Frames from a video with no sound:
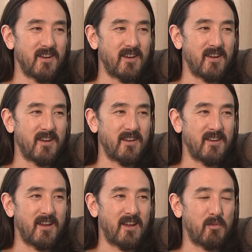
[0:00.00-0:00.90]

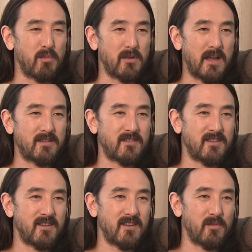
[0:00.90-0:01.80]
and and blessed
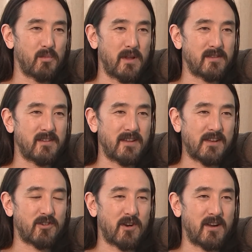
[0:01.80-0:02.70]
blessed the
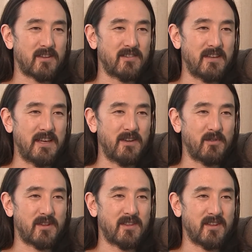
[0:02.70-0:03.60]
electronic scene
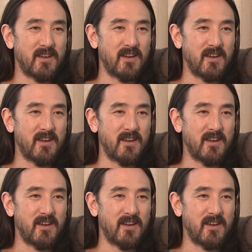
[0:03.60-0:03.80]
with